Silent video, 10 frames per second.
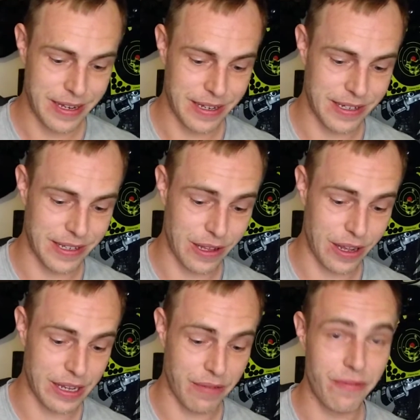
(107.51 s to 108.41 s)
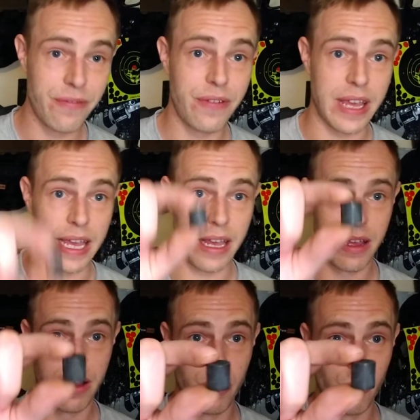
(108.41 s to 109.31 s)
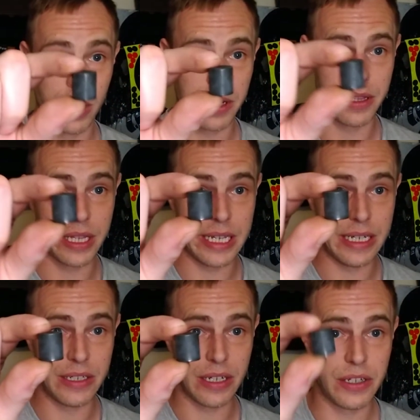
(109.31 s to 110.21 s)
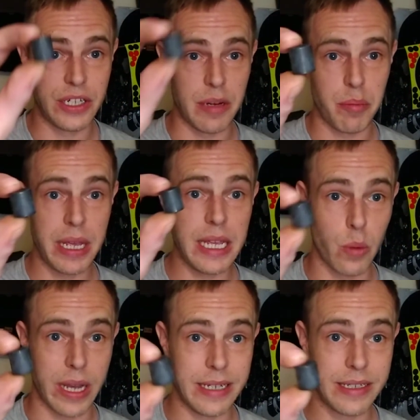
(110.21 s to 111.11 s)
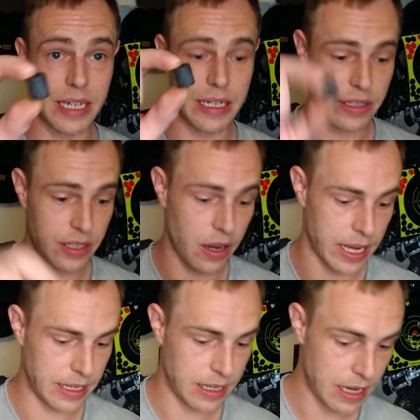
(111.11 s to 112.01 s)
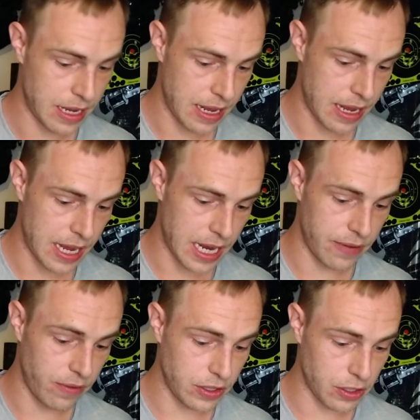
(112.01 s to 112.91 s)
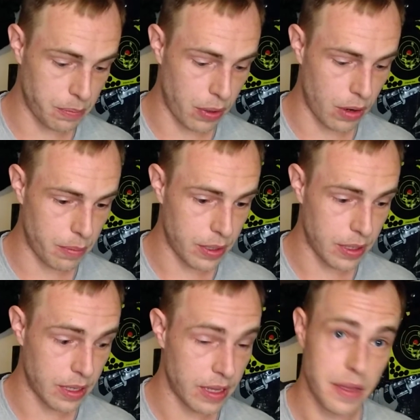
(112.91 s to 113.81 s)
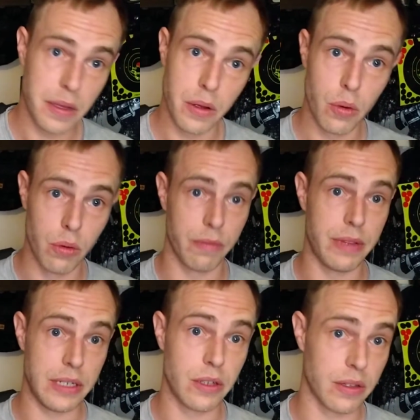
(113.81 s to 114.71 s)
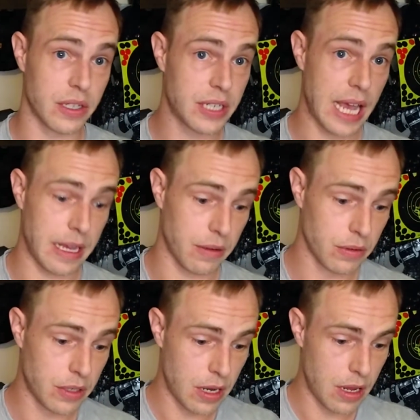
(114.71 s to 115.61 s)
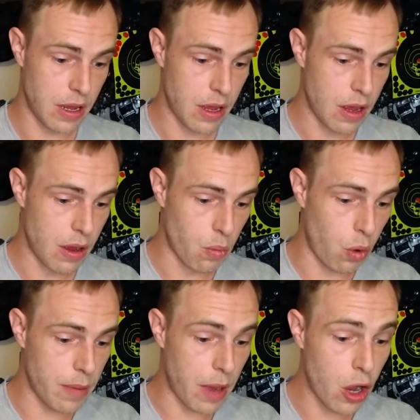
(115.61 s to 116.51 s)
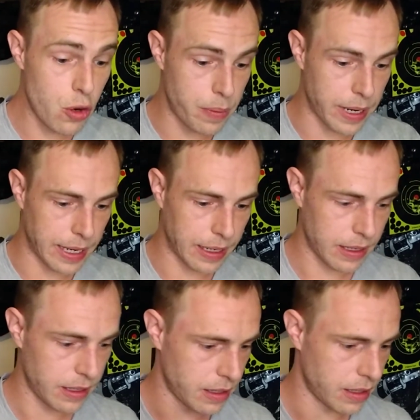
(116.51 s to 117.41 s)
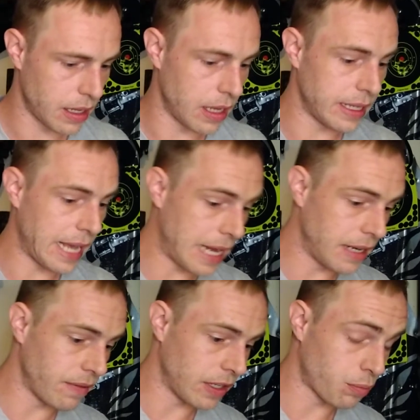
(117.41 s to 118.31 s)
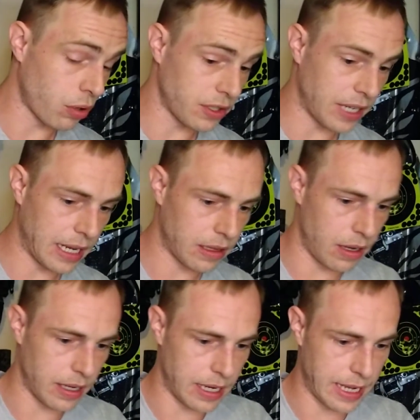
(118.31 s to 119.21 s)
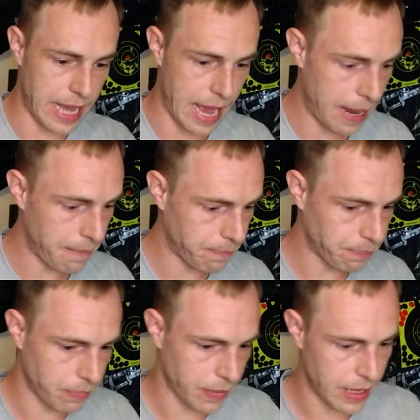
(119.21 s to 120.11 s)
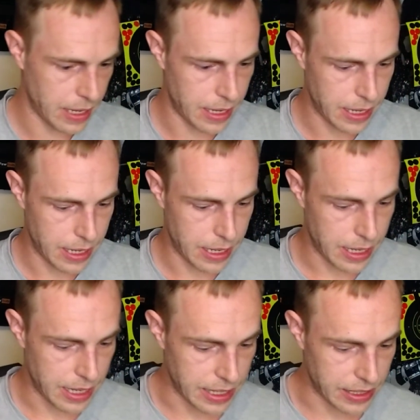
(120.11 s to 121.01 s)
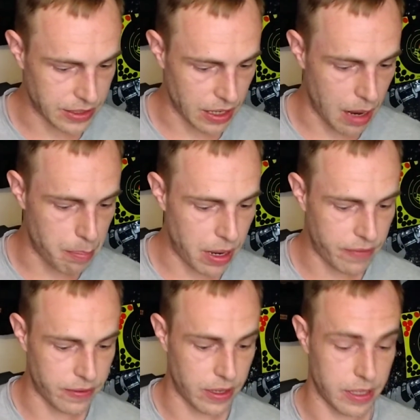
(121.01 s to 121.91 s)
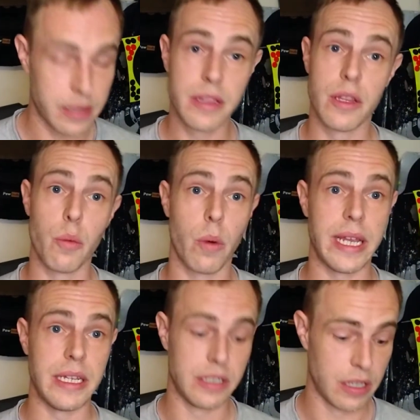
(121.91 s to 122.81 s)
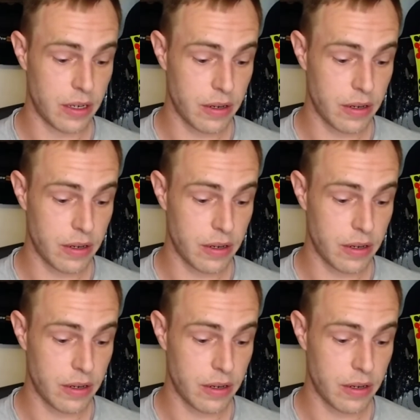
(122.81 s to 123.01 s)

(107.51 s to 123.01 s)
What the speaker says: so that I can fit one of these GMP weights inside. And if I just pop all of these on the scales, what I'm hoping at the end of this project that I'm going to get is a buffer that weighs